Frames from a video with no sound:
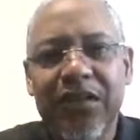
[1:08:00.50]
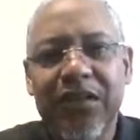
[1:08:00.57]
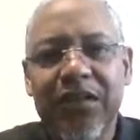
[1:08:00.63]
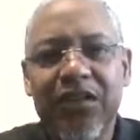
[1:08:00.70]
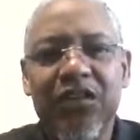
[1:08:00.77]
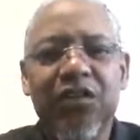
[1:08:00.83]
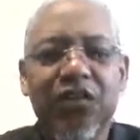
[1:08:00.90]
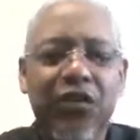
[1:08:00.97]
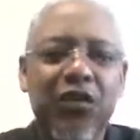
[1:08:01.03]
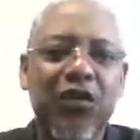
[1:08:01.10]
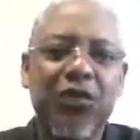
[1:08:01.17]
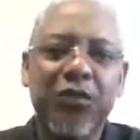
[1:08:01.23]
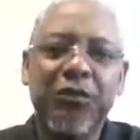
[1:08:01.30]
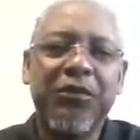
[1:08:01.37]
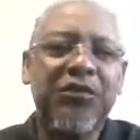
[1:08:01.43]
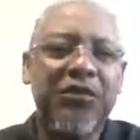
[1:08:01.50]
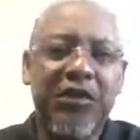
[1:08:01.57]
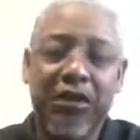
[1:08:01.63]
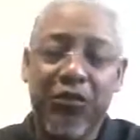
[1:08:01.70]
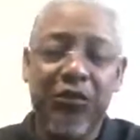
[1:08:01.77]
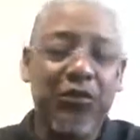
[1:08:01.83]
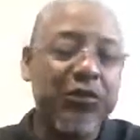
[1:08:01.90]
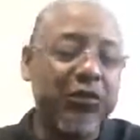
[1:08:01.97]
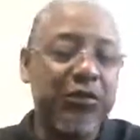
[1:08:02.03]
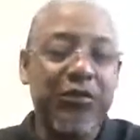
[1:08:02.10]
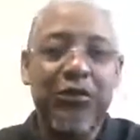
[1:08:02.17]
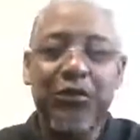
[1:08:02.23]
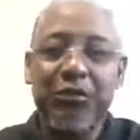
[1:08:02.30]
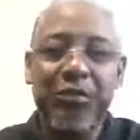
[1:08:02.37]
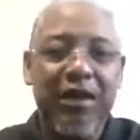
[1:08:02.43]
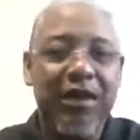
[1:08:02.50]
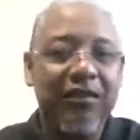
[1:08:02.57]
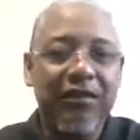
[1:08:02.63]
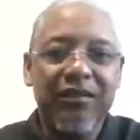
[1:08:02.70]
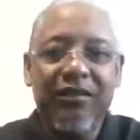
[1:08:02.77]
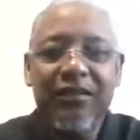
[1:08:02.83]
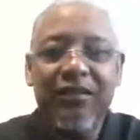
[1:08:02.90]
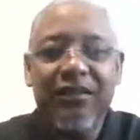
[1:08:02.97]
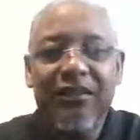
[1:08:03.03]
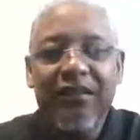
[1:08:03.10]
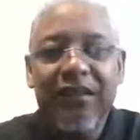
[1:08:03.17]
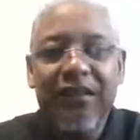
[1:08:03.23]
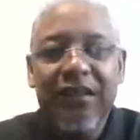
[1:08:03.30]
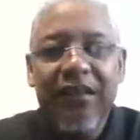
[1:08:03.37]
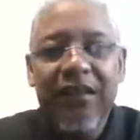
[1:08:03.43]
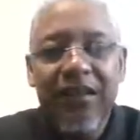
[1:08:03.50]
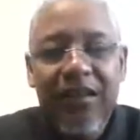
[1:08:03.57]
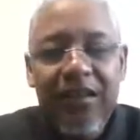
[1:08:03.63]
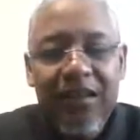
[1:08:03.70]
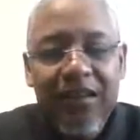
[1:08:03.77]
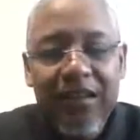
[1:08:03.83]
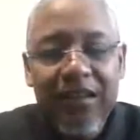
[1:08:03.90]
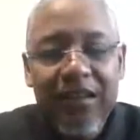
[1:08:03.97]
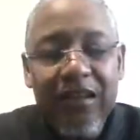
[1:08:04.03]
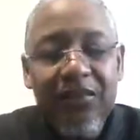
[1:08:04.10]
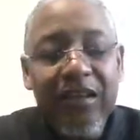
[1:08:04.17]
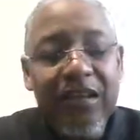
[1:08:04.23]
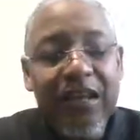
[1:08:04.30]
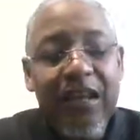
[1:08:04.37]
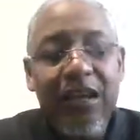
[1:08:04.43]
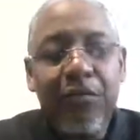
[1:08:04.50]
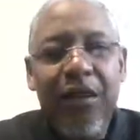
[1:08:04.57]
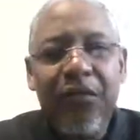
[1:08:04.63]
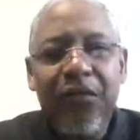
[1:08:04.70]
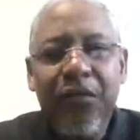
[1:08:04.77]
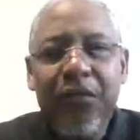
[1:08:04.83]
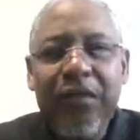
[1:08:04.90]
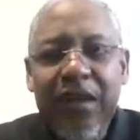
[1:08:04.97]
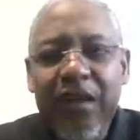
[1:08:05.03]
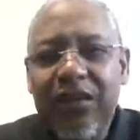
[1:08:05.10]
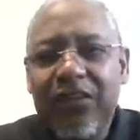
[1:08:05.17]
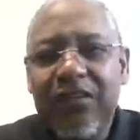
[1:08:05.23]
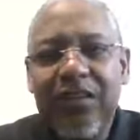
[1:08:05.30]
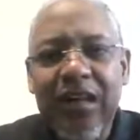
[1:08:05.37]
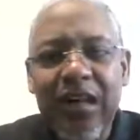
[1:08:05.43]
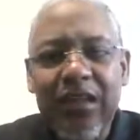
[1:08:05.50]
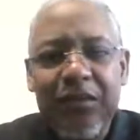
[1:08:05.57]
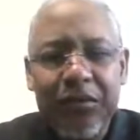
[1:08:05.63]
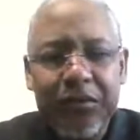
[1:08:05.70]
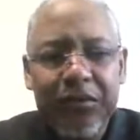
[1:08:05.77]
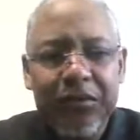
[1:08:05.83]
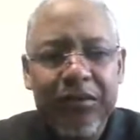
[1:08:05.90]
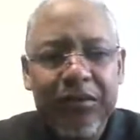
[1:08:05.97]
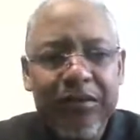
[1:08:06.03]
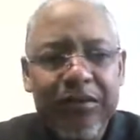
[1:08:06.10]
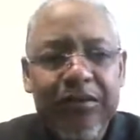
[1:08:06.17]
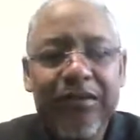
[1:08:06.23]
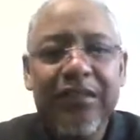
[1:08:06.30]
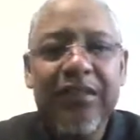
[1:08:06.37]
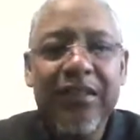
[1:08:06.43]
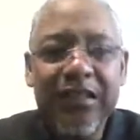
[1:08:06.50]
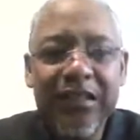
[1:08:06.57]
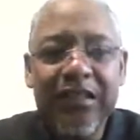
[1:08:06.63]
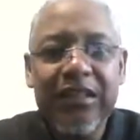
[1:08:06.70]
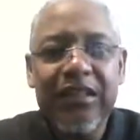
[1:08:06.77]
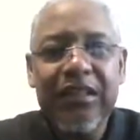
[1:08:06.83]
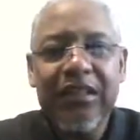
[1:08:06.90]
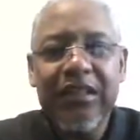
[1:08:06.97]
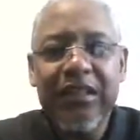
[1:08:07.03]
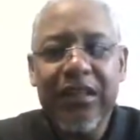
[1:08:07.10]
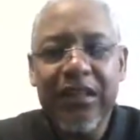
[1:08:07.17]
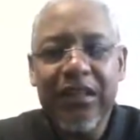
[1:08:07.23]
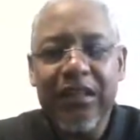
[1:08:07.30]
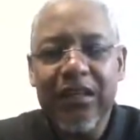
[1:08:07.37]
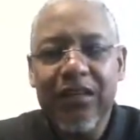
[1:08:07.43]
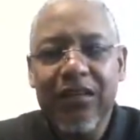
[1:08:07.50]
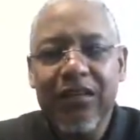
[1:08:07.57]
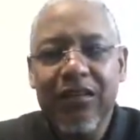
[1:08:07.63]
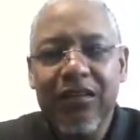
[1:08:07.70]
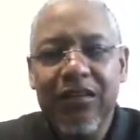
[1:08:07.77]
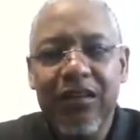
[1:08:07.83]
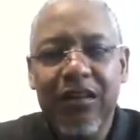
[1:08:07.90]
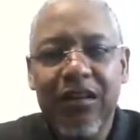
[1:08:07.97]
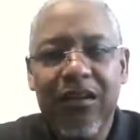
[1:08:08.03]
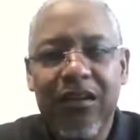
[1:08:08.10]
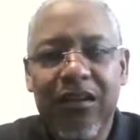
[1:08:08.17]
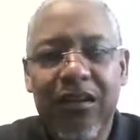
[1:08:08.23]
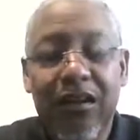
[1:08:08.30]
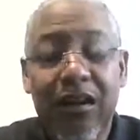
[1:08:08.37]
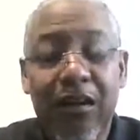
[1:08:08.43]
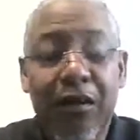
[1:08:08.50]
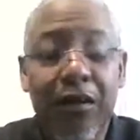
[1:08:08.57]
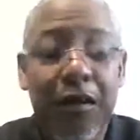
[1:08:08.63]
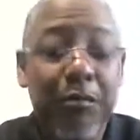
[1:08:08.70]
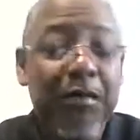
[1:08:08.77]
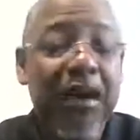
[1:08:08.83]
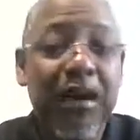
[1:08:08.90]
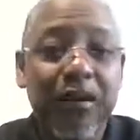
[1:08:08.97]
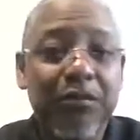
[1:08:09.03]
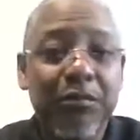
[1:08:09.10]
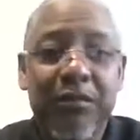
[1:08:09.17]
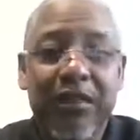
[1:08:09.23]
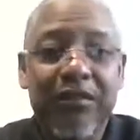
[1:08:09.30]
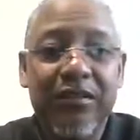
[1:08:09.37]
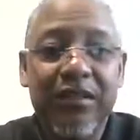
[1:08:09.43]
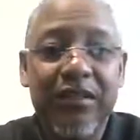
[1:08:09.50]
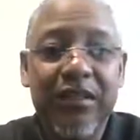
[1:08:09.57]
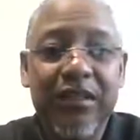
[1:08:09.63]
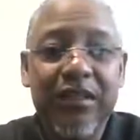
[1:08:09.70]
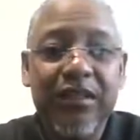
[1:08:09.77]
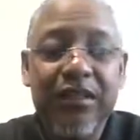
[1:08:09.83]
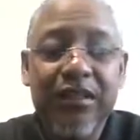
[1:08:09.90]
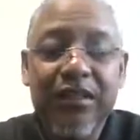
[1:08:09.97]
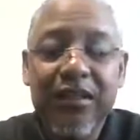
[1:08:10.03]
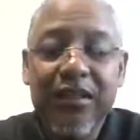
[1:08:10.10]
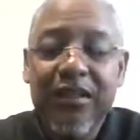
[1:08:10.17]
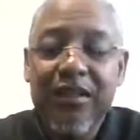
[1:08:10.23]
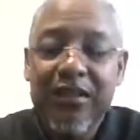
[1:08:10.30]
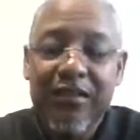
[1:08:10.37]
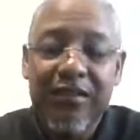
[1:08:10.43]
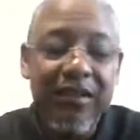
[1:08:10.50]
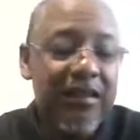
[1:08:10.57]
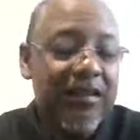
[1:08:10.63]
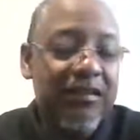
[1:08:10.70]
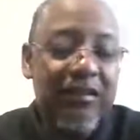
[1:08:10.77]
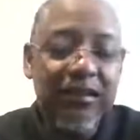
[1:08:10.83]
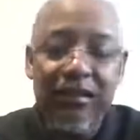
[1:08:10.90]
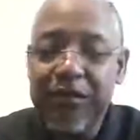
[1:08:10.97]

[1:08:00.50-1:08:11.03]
years ago, and we started going through those policies. And that fella had about $3,000 sitting in a box, basically, that